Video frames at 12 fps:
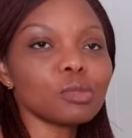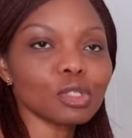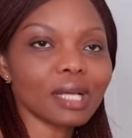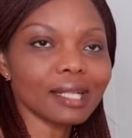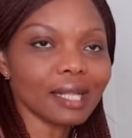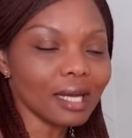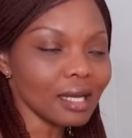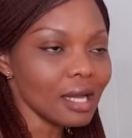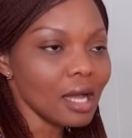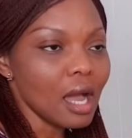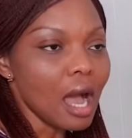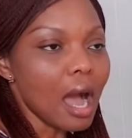together
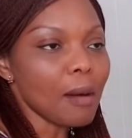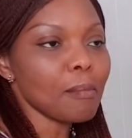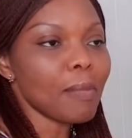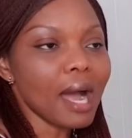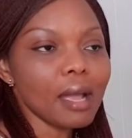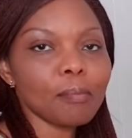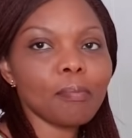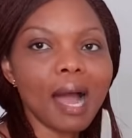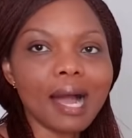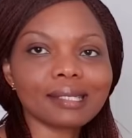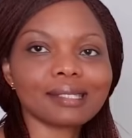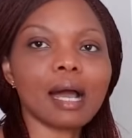and buy
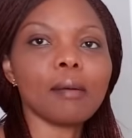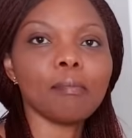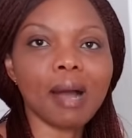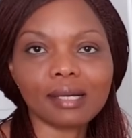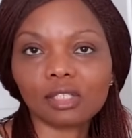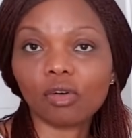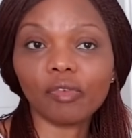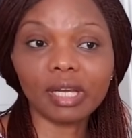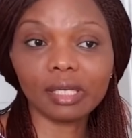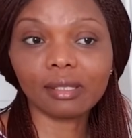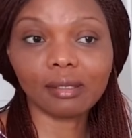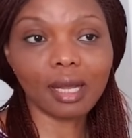bags and bags of
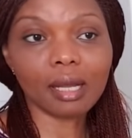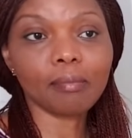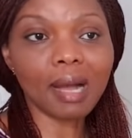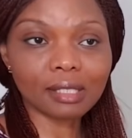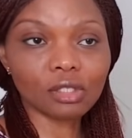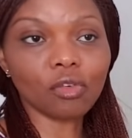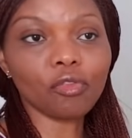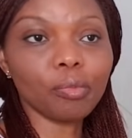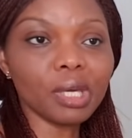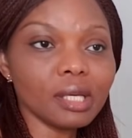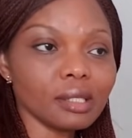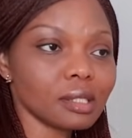anything, like bags of
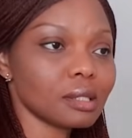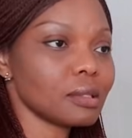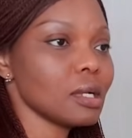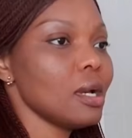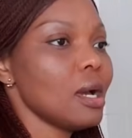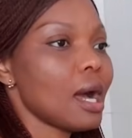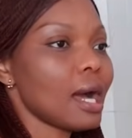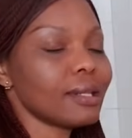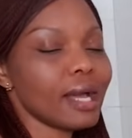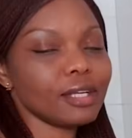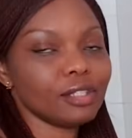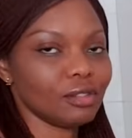beans, and
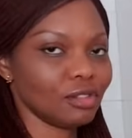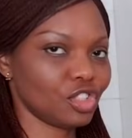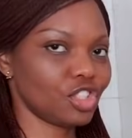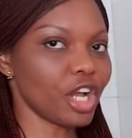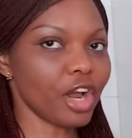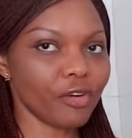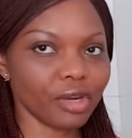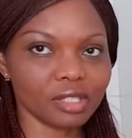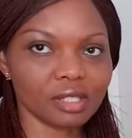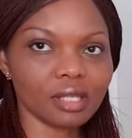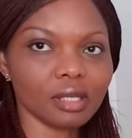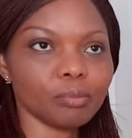then share
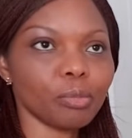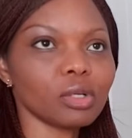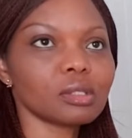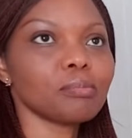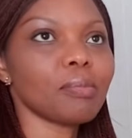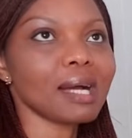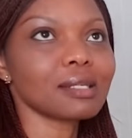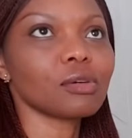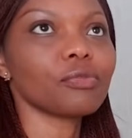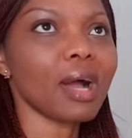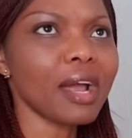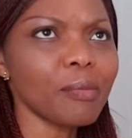it. They bought bags
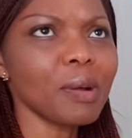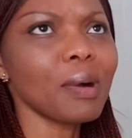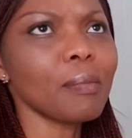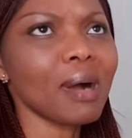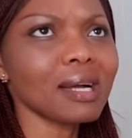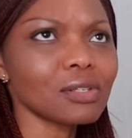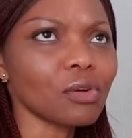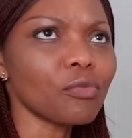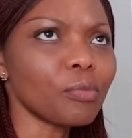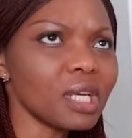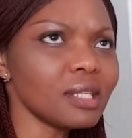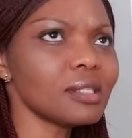of, I remember bags
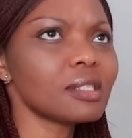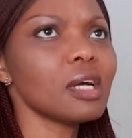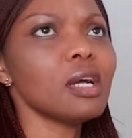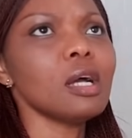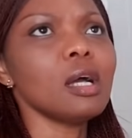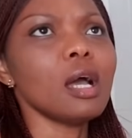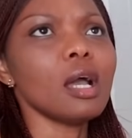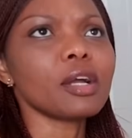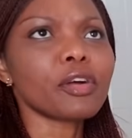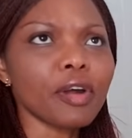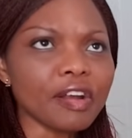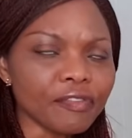of beans,
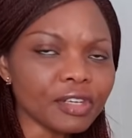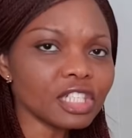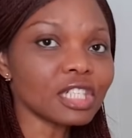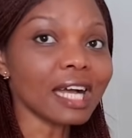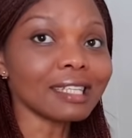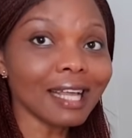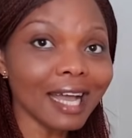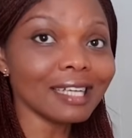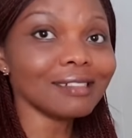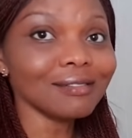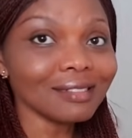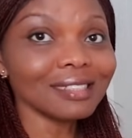crayfish, and
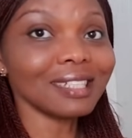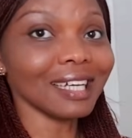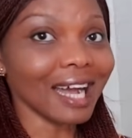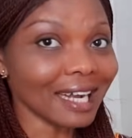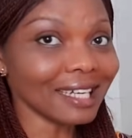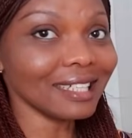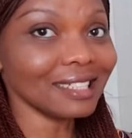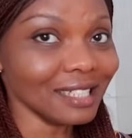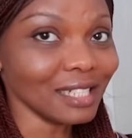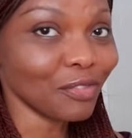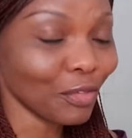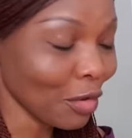then they added
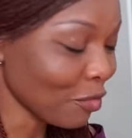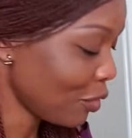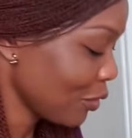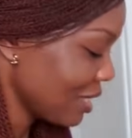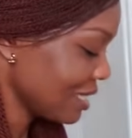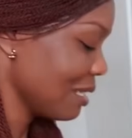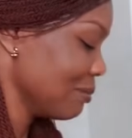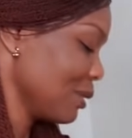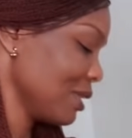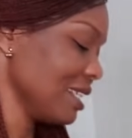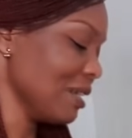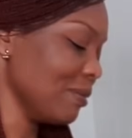this fio that I'm
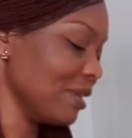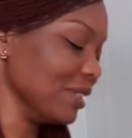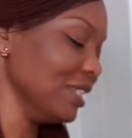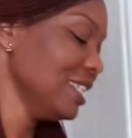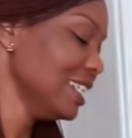talking about.